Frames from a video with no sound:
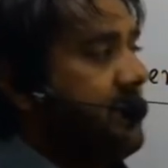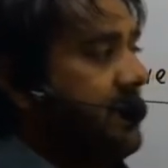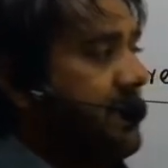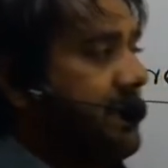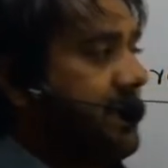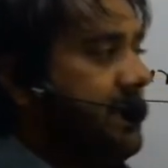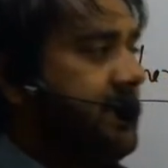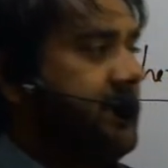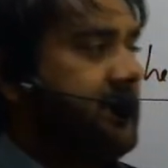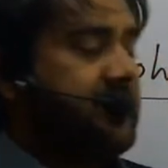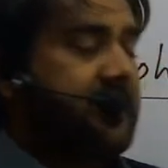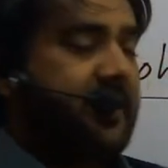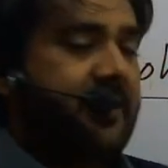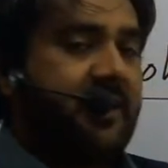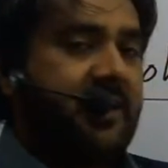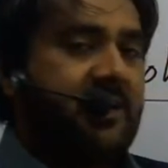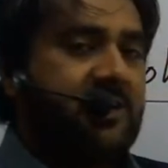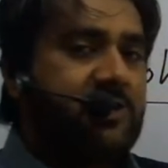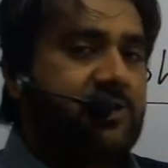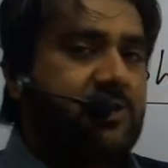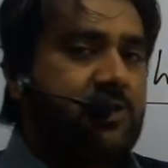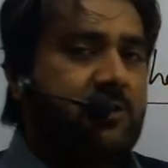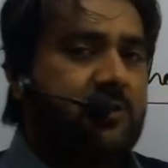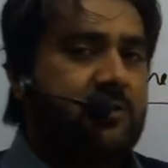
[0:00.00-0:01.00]
in
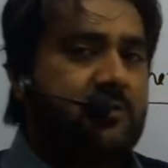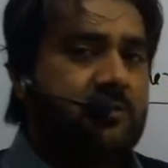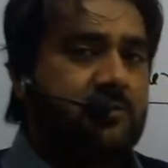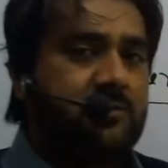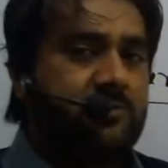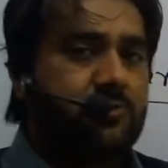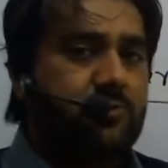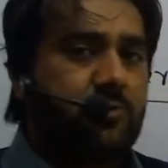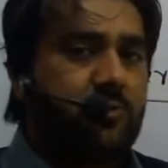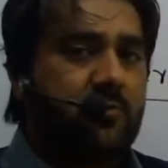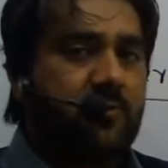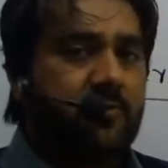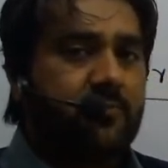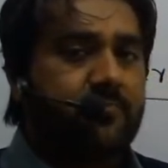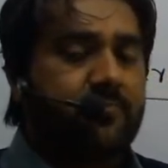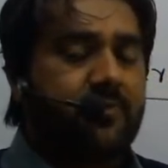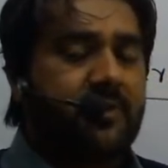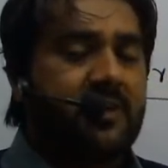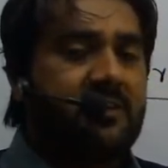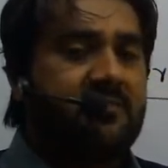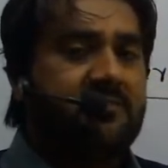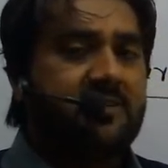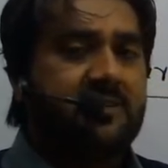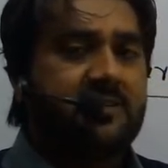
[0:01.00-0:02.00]
connection to our
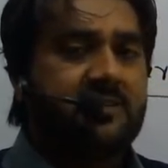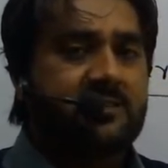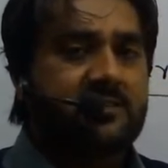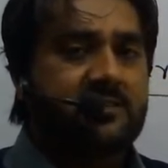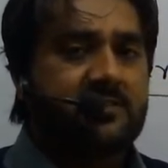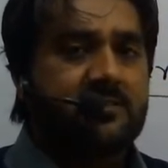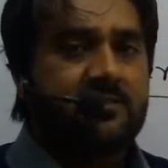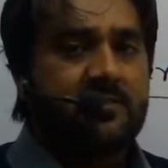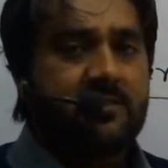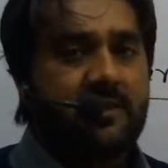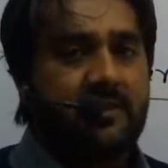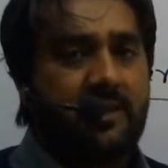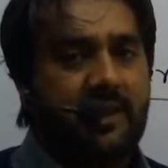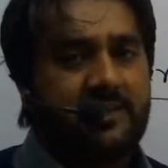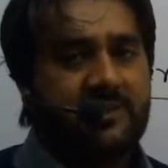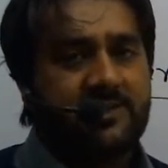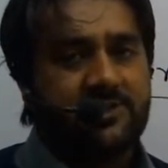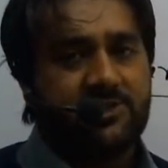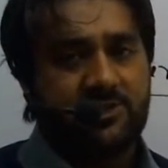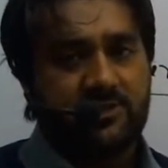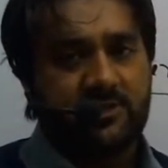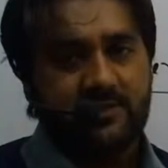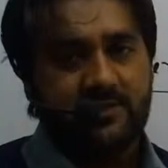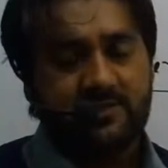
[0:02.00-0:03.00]
previous
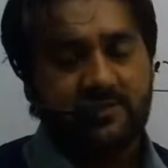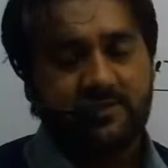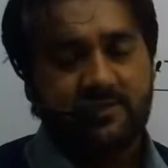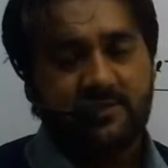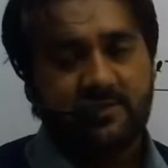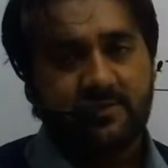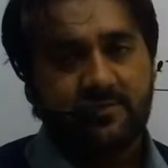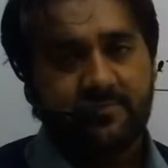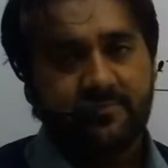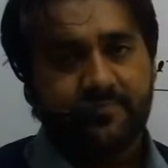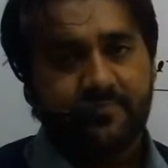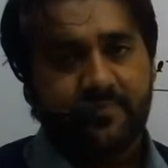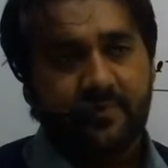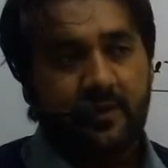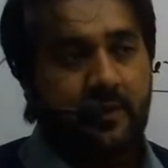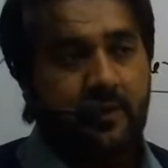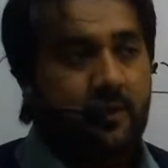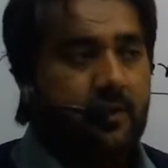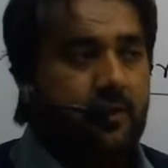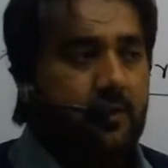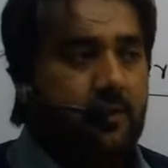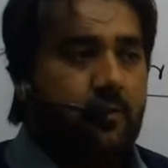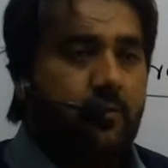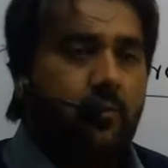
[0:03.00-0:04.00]
lectures,
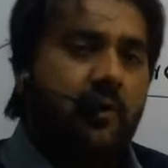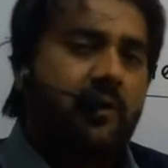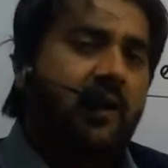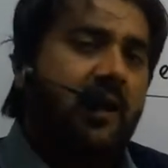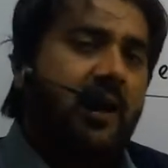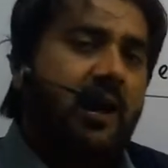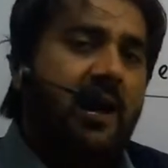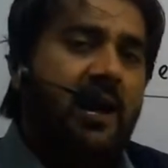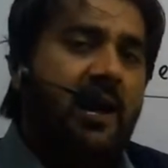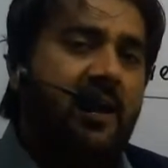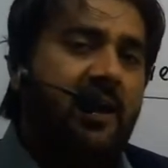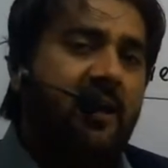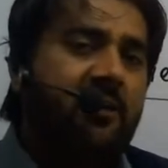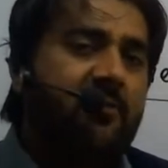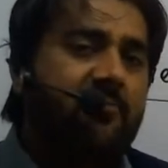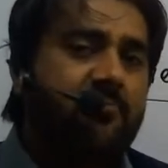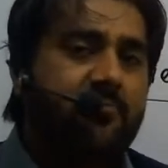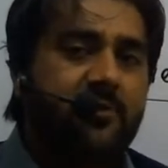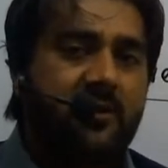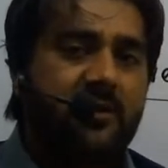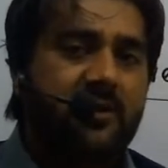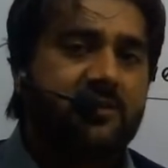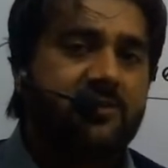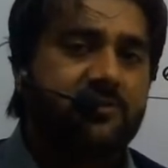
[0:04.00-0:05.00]
what I have
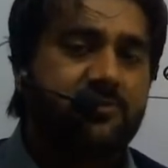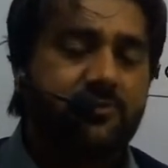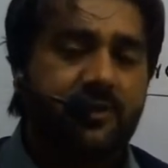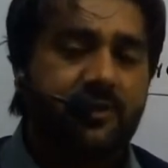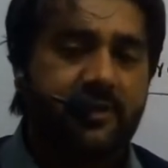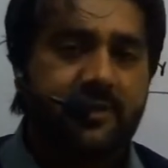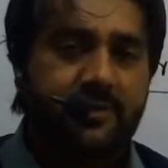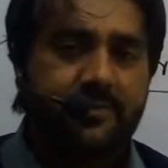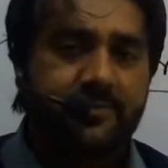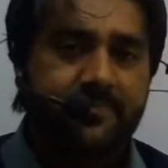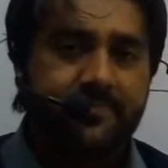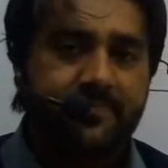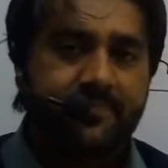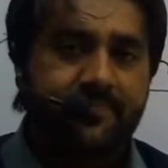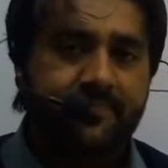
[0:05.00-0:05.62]
brought today,